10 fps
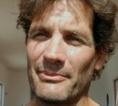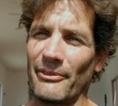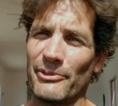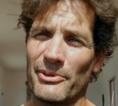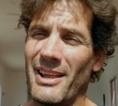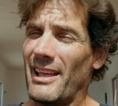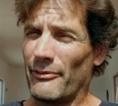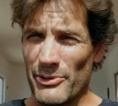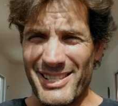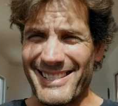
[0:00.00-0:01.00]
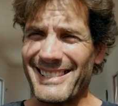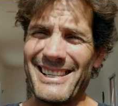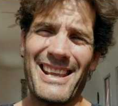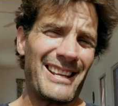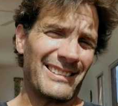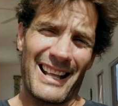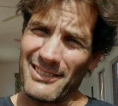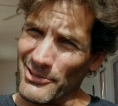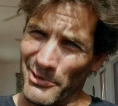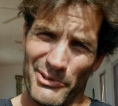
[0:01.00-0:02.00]
If you're skiing,
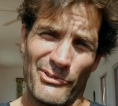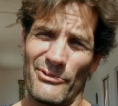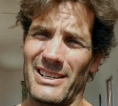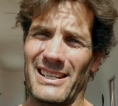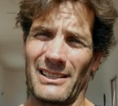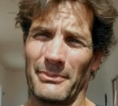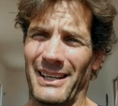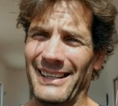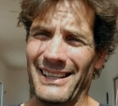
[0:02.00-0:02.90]
that's your dream.